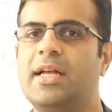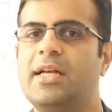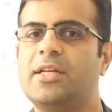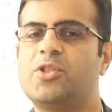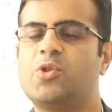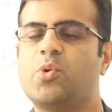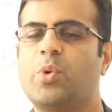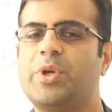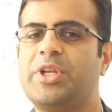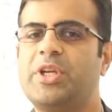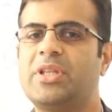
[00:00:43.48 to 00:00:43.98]

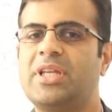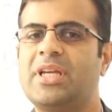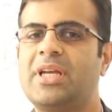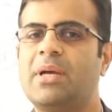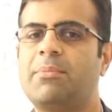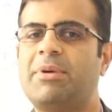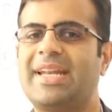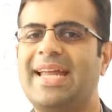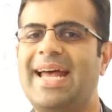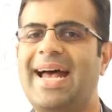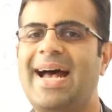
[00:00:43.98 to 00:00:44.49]
So when you think
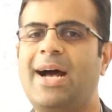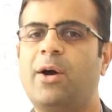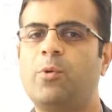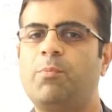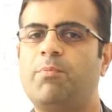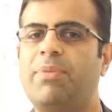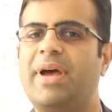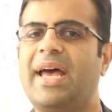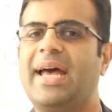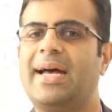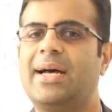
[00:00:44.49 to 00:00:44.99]
about
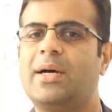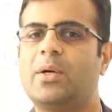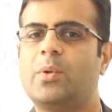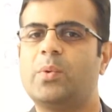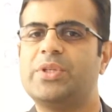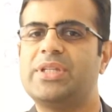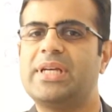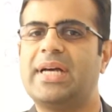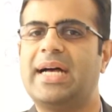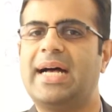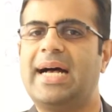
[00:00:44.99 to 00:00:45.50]

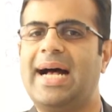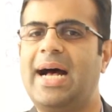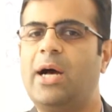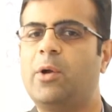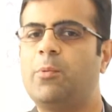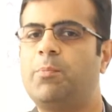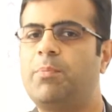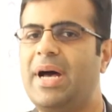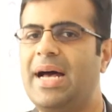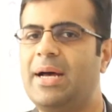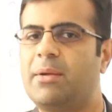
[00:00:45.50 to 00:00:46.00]
outbound
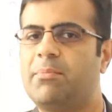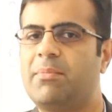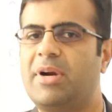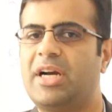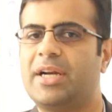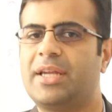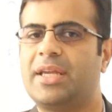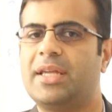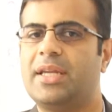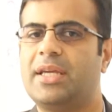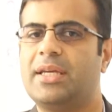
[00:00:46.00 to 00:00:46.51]

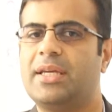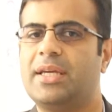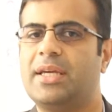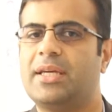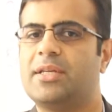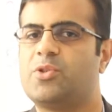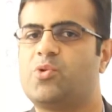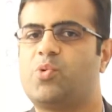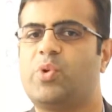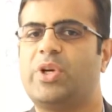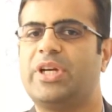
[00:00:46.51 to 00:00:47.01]
marketing
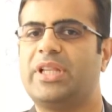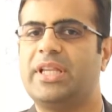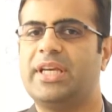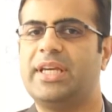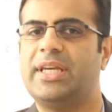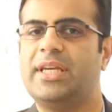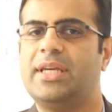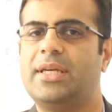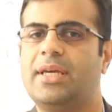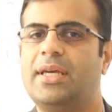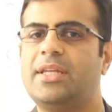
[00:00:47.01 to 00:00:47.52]
is
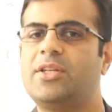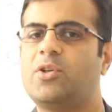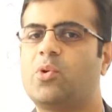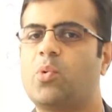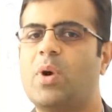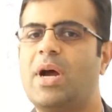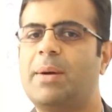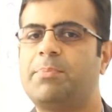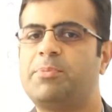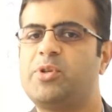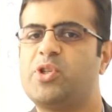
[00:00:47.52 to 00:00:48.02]
really
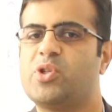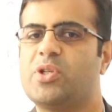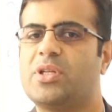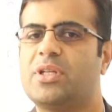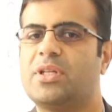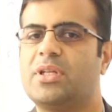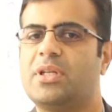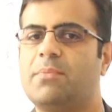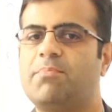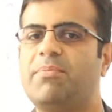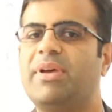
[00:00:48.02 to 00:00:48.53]

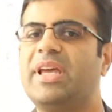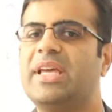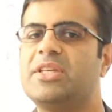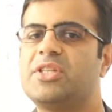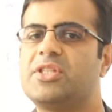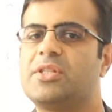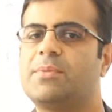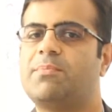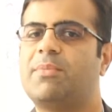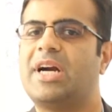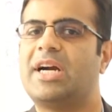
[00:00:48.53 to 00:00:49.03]

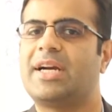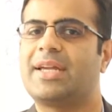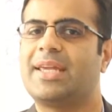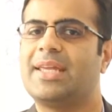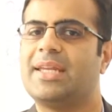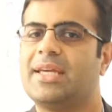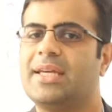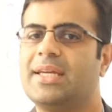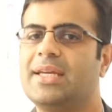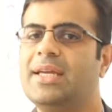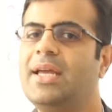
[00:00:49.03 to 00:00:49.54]
interruption-based
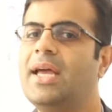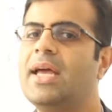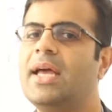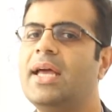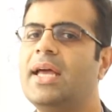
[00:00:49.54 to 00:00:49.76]
marketing,